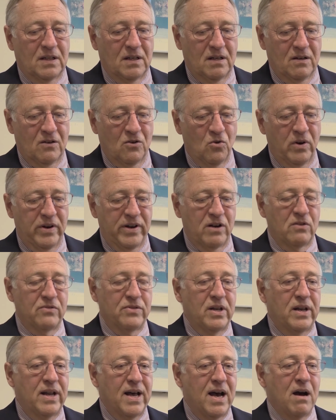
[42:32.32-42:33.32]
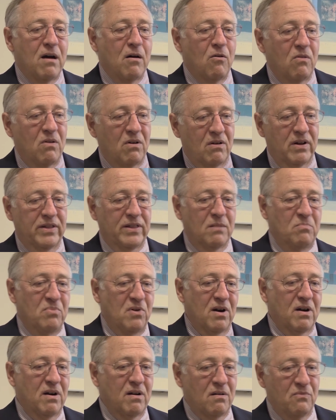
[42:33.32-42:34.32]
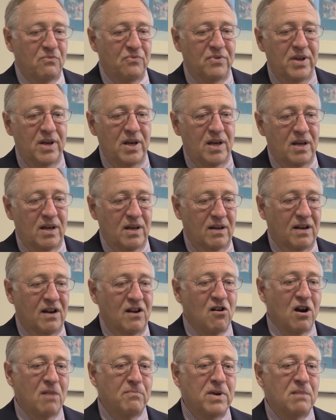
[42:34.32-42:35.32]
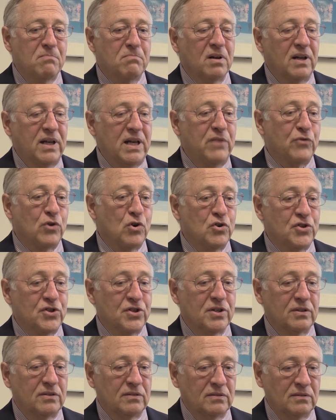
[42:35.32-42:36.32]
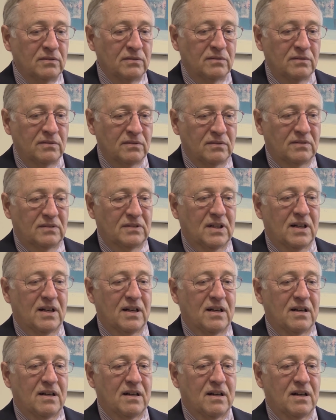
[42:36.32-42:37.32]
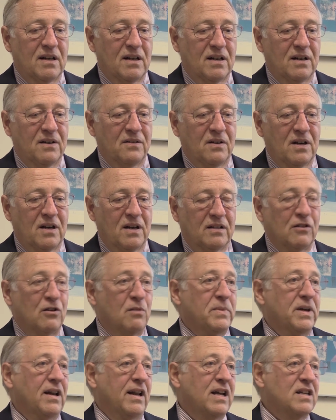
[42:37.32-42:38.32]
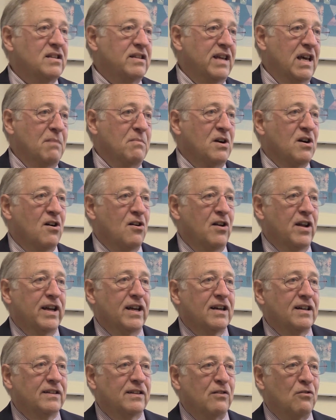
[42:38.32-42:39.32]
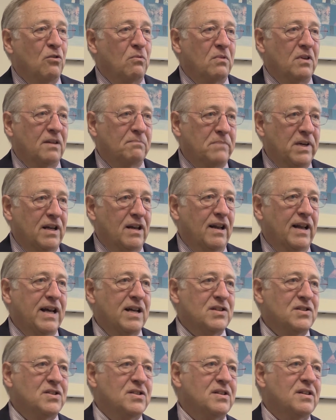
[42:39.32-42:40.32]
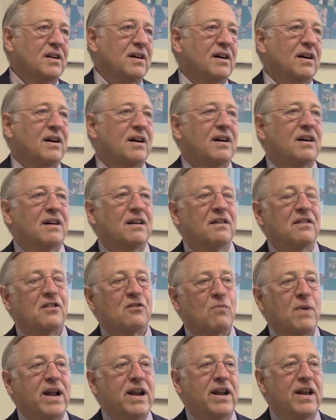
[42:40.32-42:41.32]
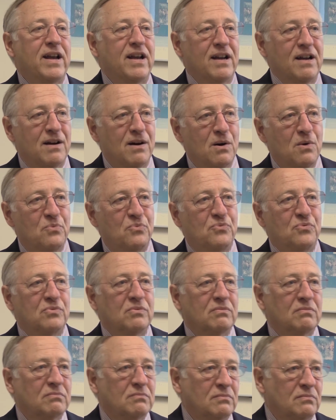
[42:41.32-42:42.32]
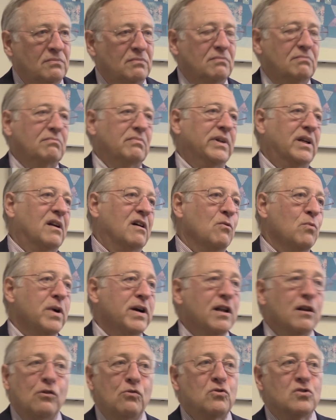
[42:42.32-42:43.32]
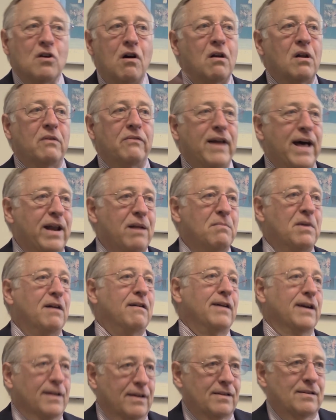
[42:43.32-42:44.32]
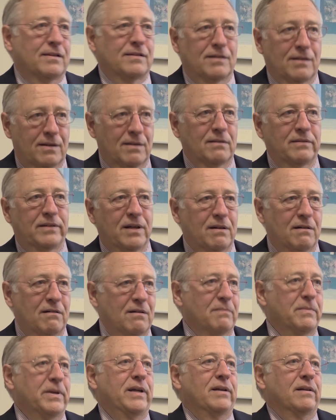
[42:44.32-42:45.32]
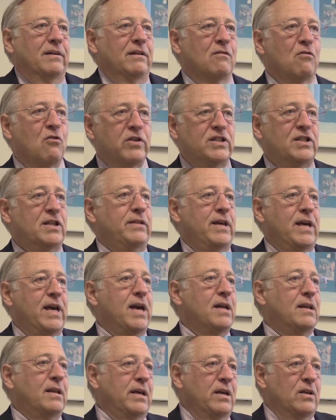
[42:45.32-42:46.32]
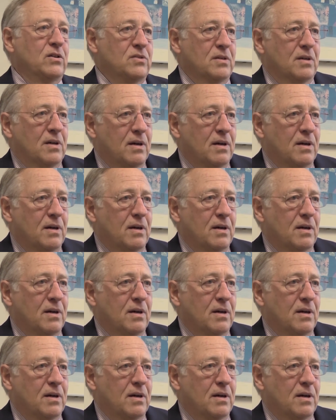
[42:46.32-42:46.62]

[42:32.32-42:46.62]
holier than now on the part of the carbon believers, a little bit less name calling, a little bit less threatening of, we're going to lose all of Latin America. It's going to, I mean, you only see the Andes.